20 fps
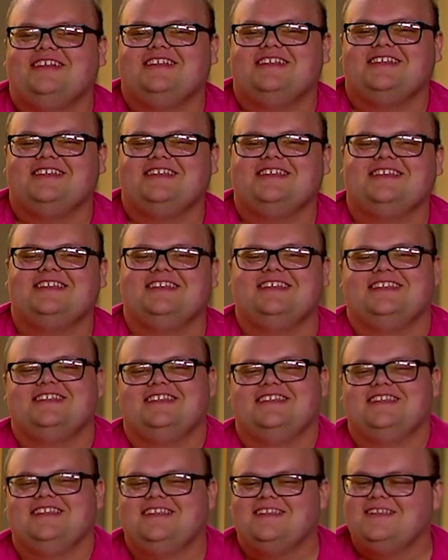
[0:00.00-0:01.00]

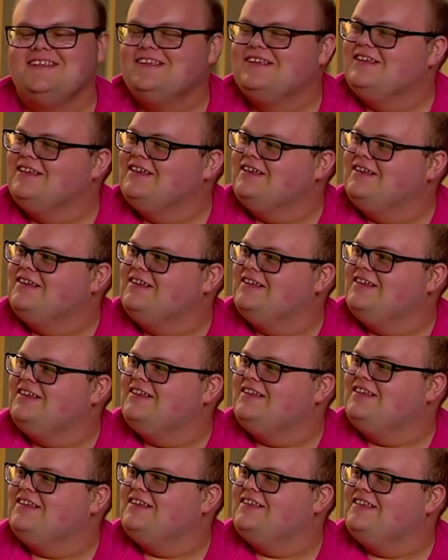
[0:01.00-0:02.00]

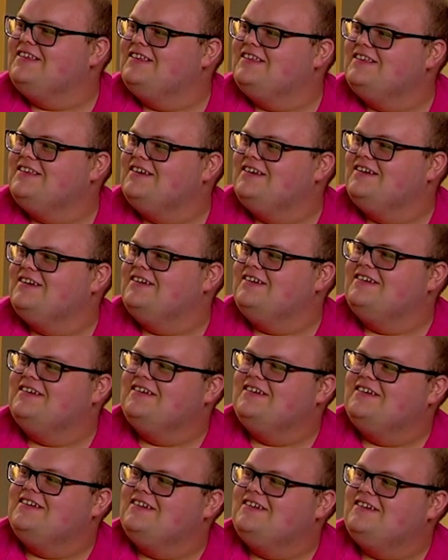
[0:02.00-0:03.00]

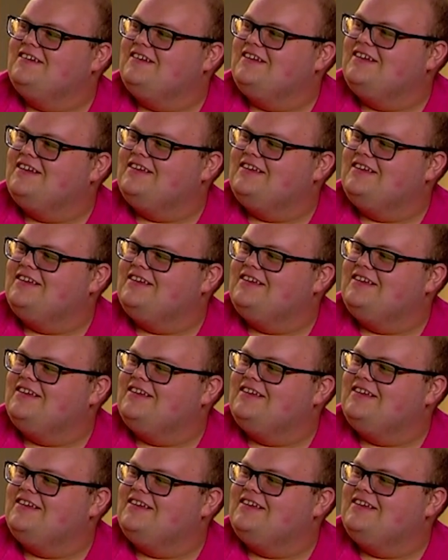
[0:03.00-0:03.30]
This person isn't speaking.